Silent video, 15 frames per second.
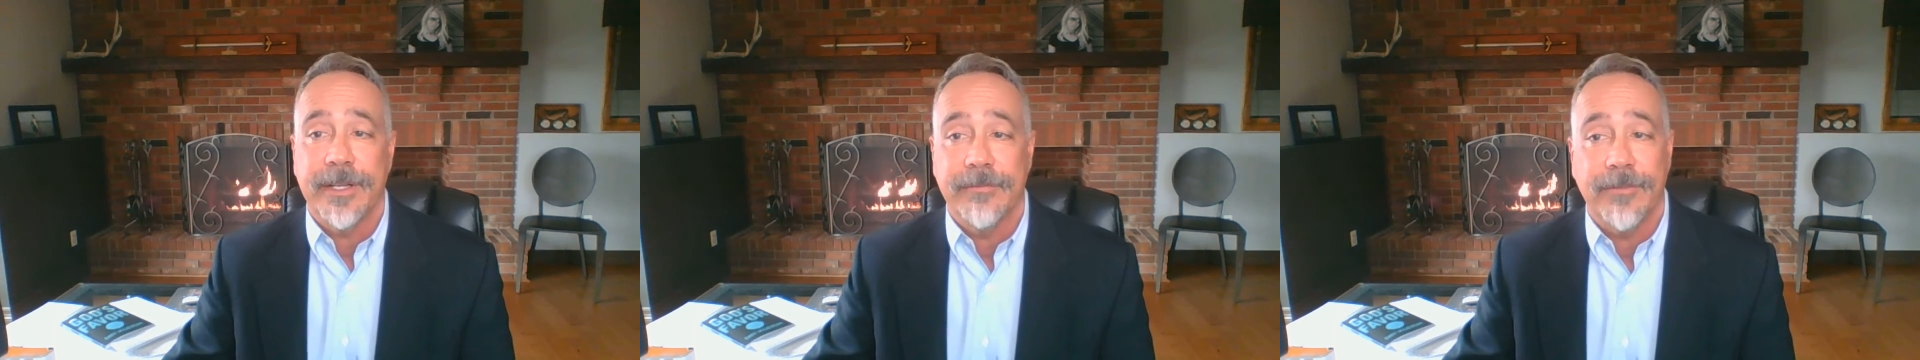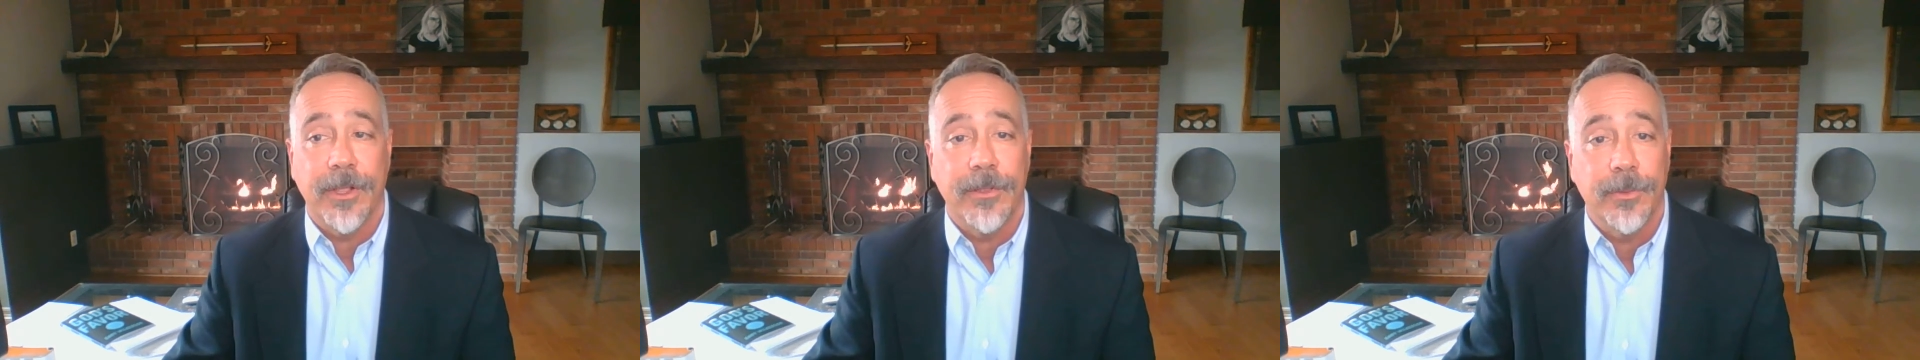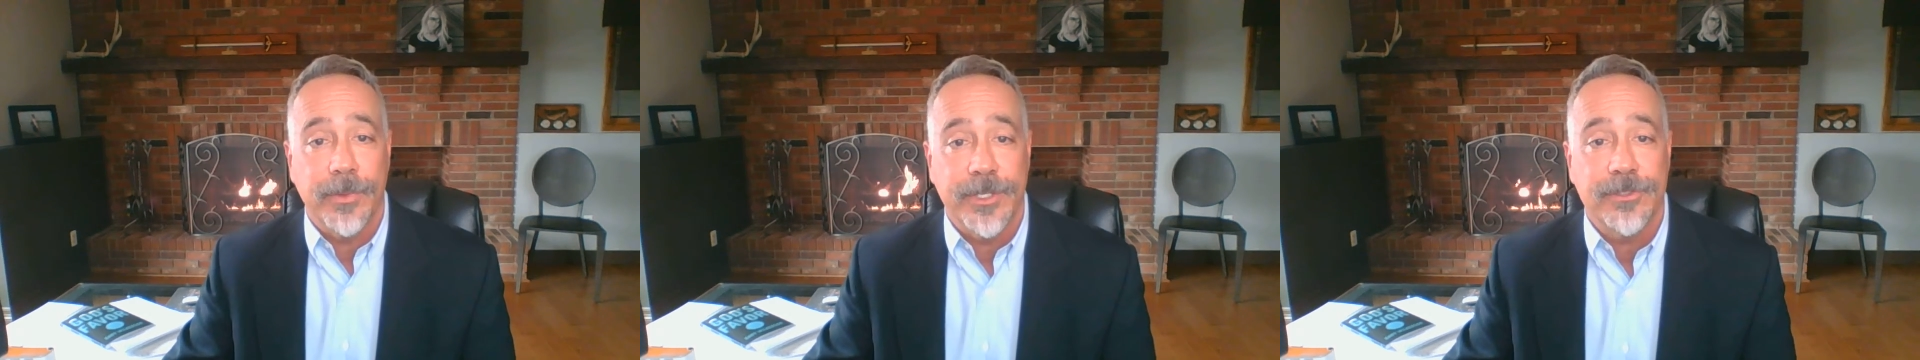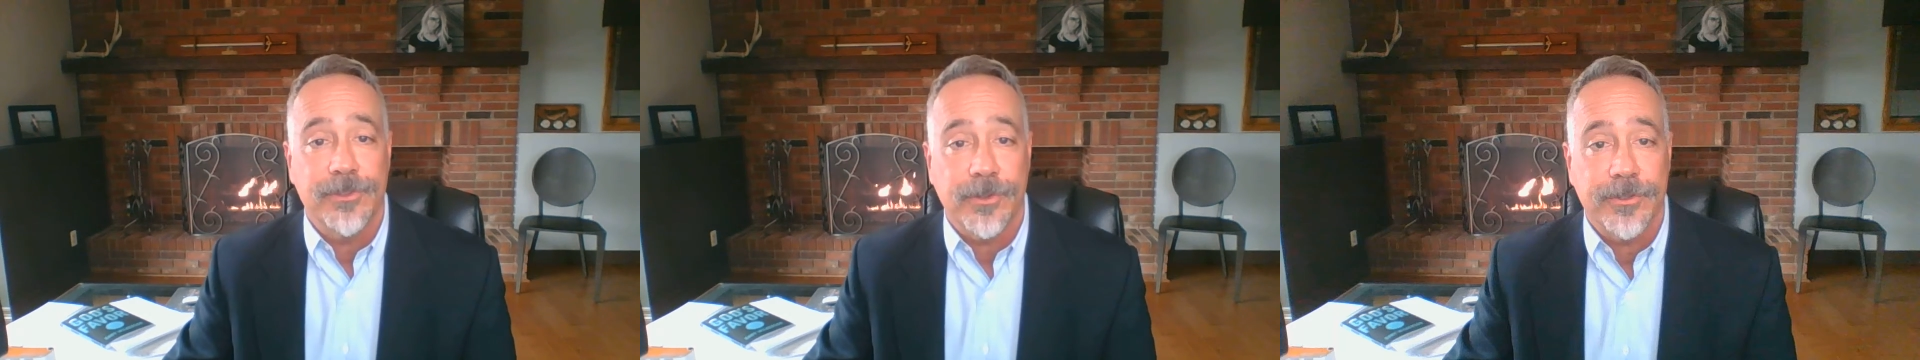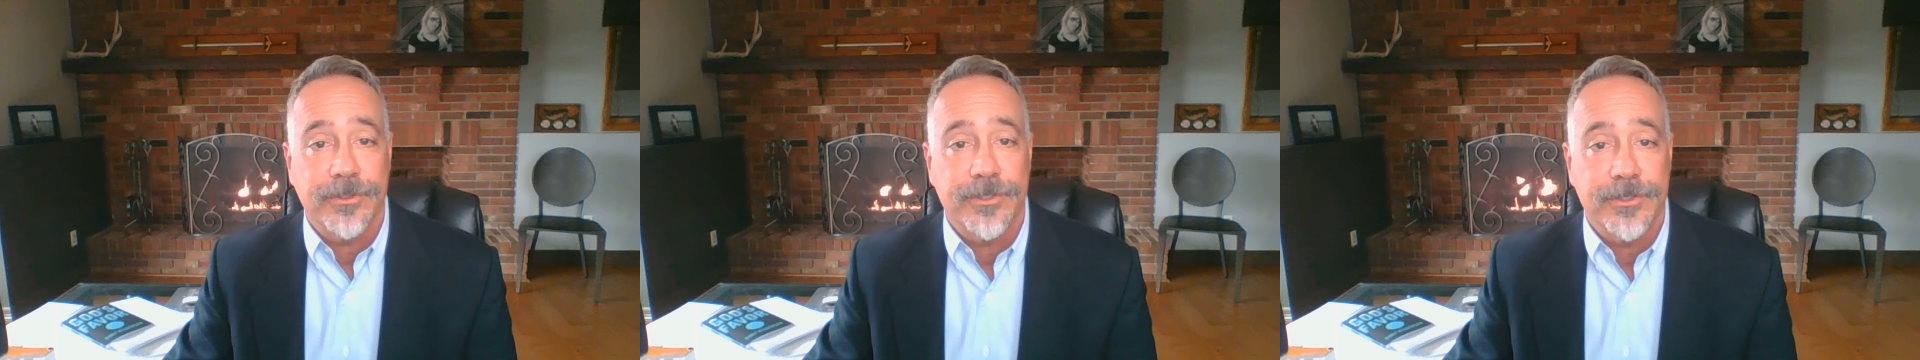of all the
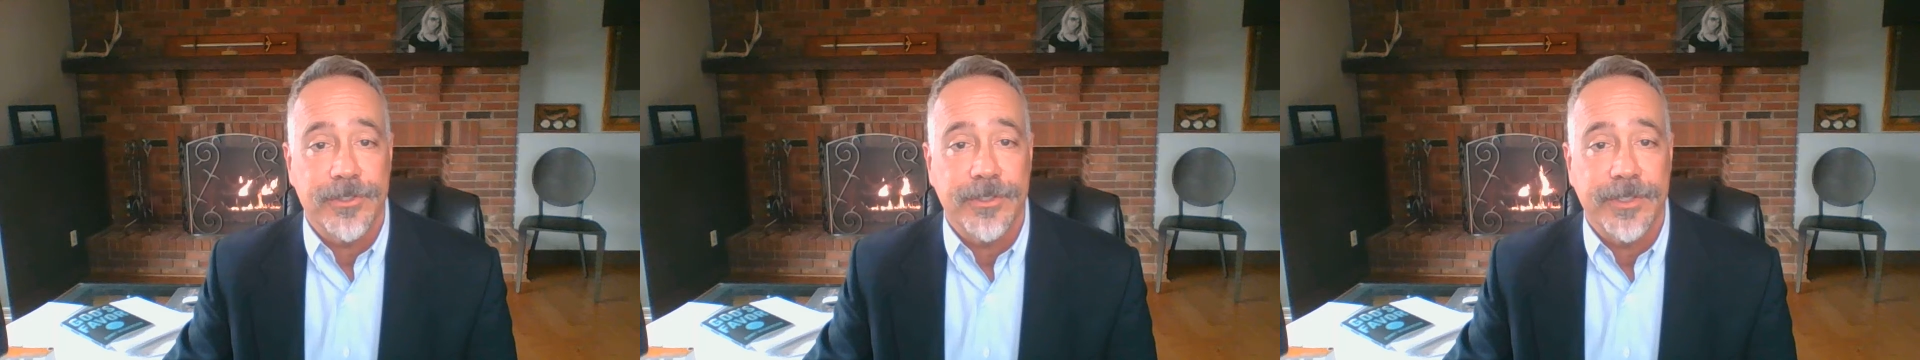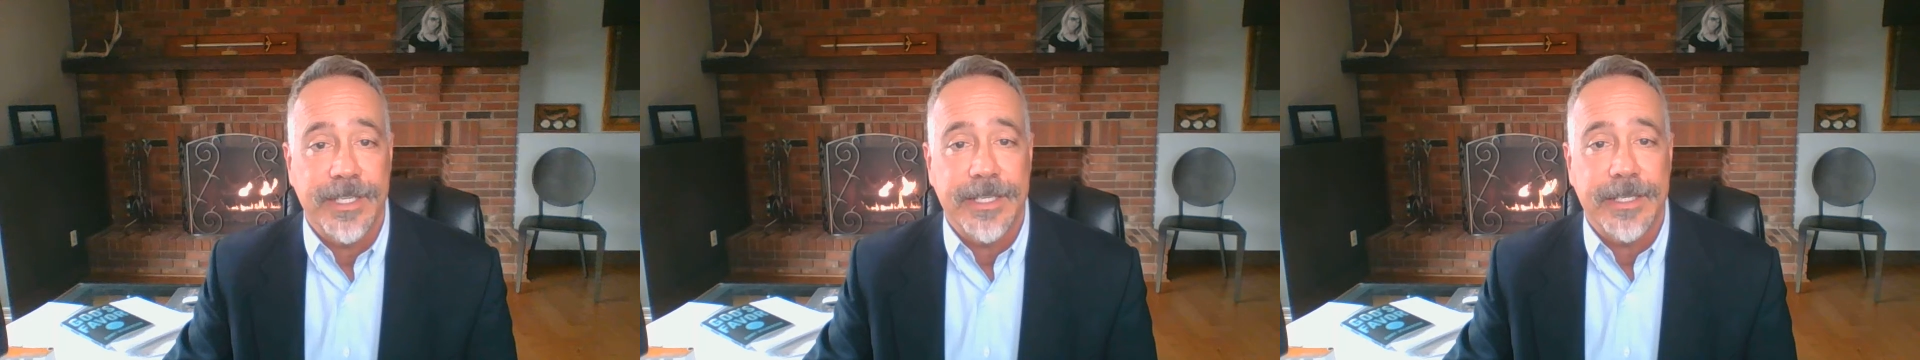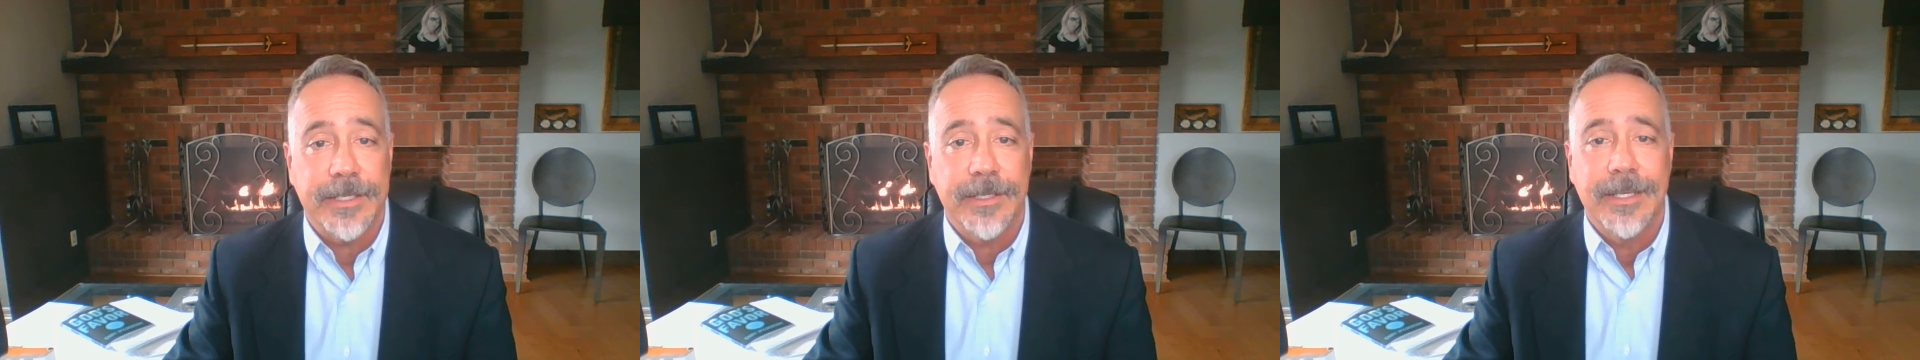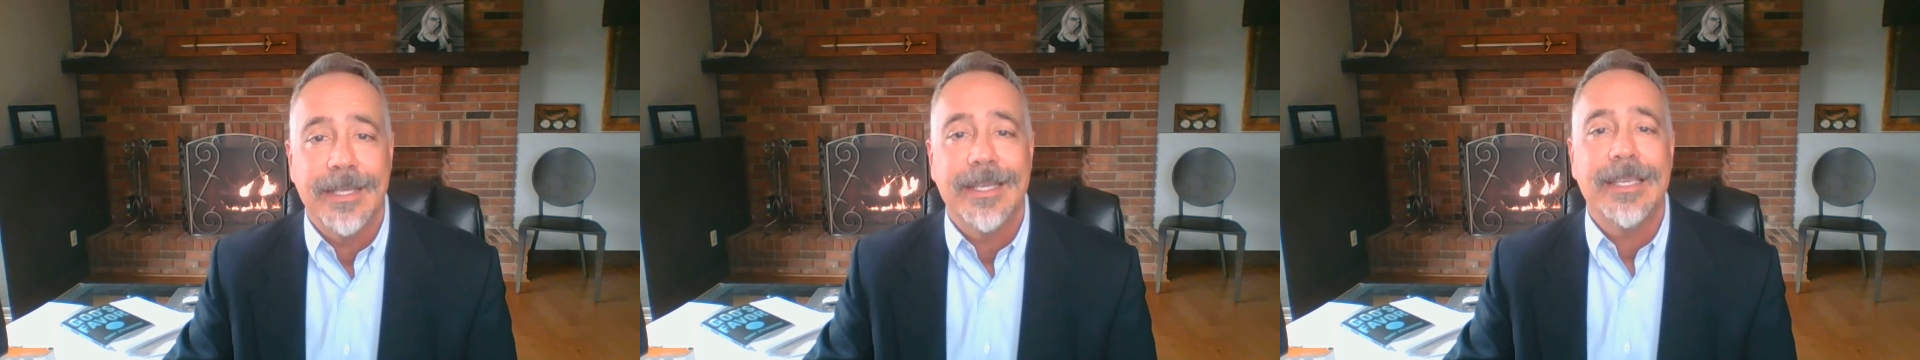resources you'll need,